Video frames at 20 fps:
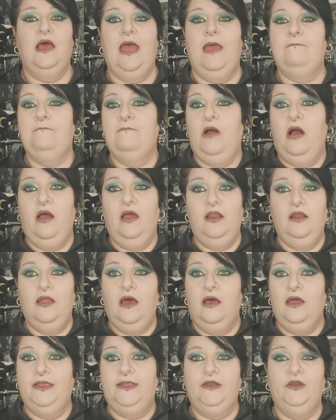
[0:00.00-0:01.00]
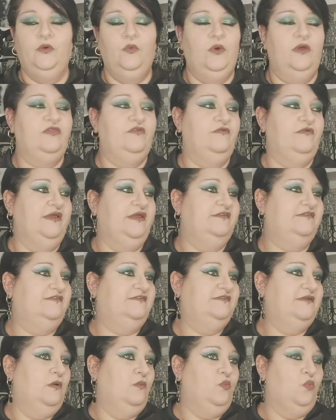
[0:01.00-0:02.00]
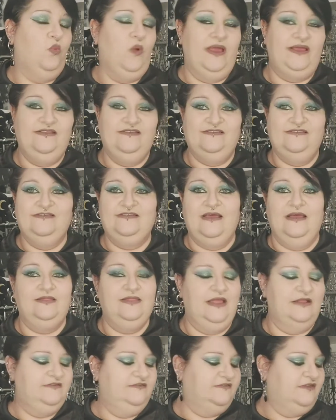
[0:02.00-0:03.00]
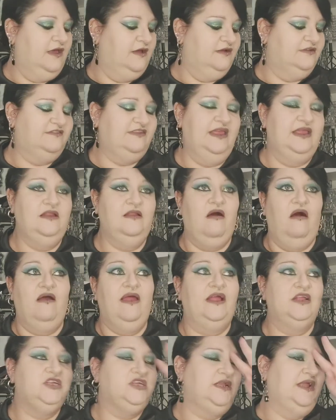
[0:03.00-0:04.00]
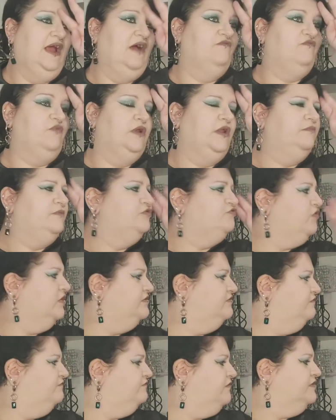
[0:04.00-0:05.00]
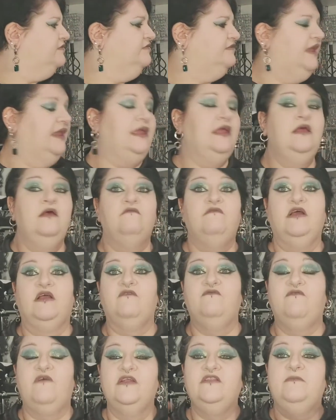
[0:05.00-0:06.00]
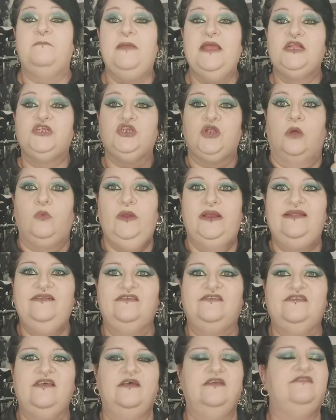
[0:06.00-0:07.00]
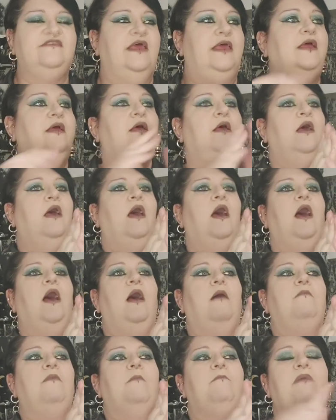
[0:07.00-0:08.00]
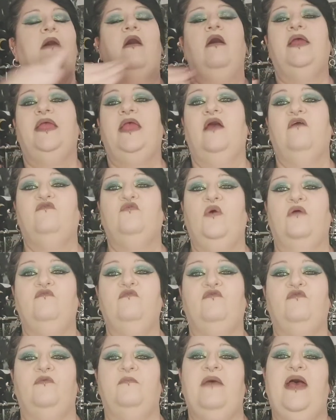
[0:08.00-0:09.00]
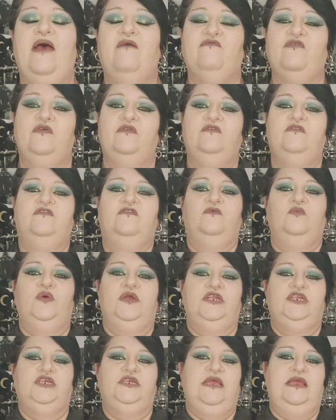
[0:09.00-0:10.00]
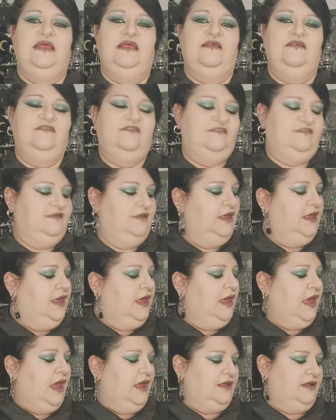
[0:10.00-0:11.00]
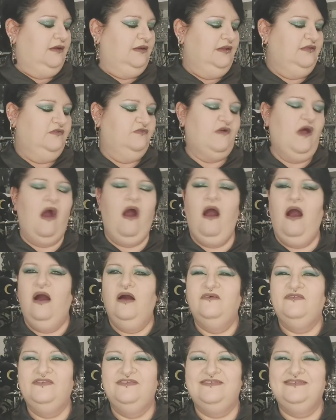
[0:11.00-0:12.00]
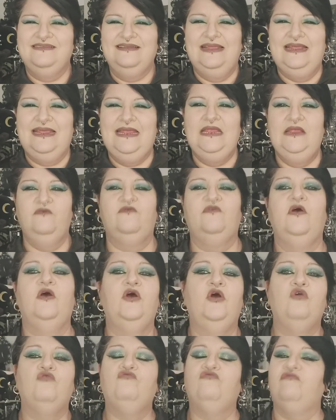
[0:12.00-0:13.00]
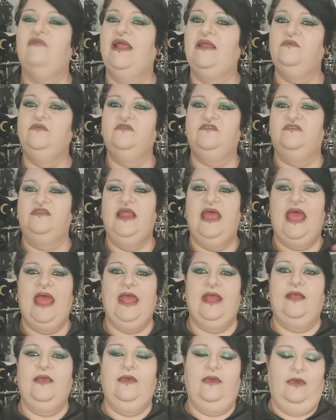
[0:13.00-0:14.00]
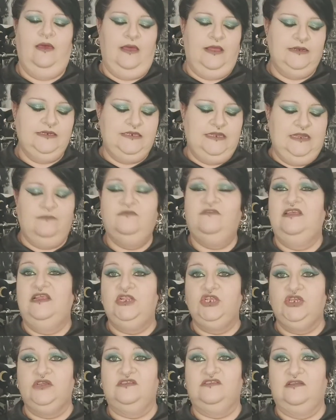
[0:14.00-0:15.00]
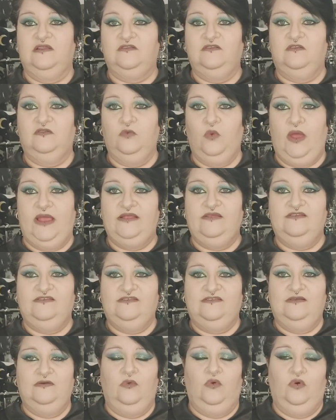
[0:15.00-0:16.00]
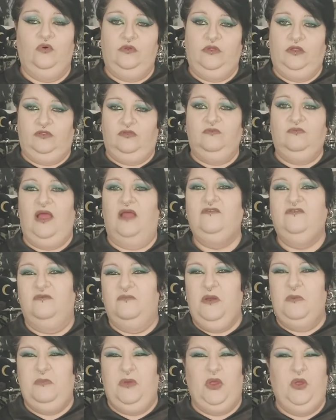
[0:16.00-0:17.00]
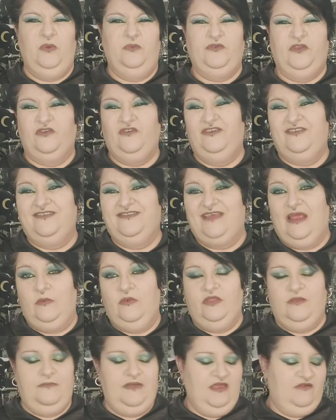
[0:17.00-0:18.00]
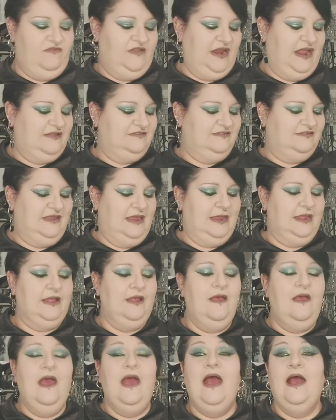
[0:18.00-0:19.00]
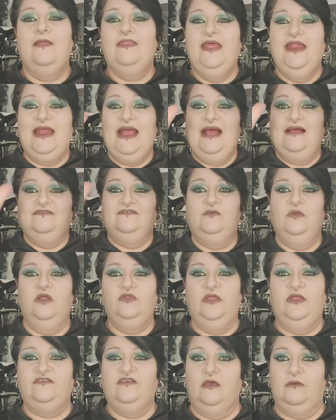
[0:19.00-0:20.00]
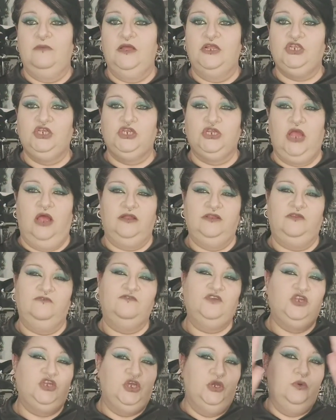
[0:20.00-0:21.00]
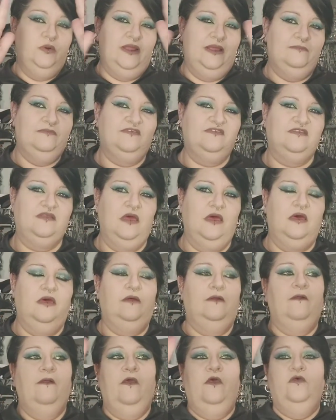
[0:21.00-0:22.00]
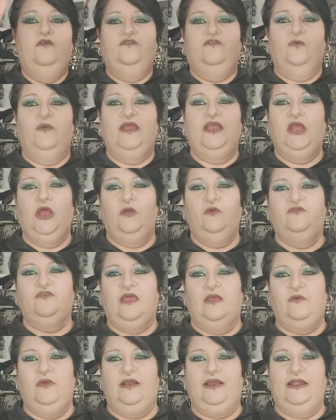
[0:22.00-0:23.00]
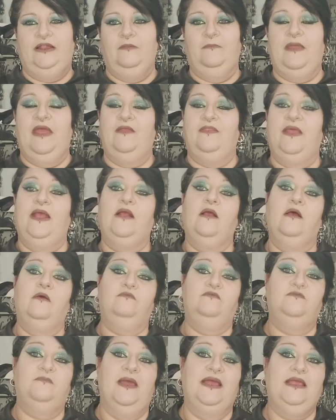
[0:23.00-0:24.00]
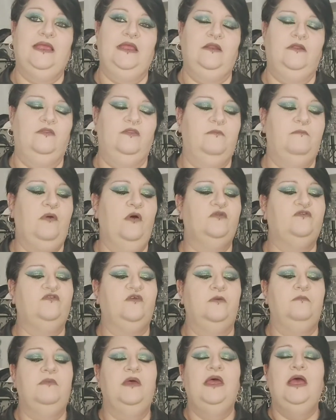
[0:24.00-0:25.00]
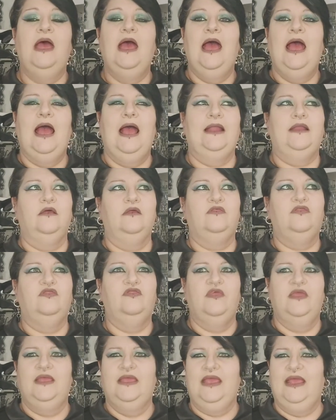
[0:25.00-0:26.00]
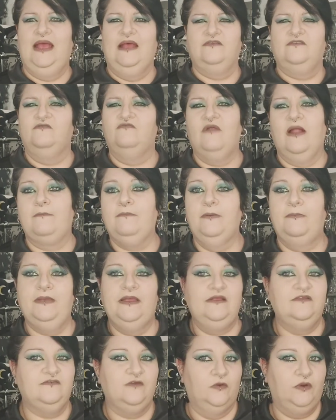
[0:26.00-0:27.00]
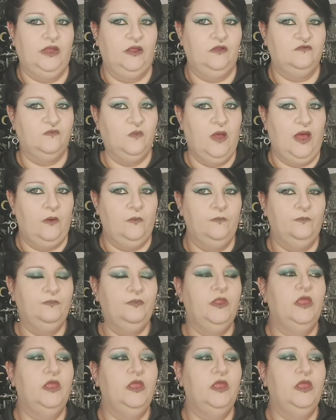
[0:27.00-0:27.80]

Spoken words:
Empire line, whether it's waist and then tucked in. I actually have one. I've been trying to find it. If I can find a picture, I will insert it. But I have one from Evans, which is a kind of half sleeve, round neck, nipped in just under the waist, or under my boobs I should say, with a bit of elastic, and then it has, like they term, a kind of tulip skirt, so it goes out a little bit and then comes back in at the bottom, and I think it has a wrap piece on it as well.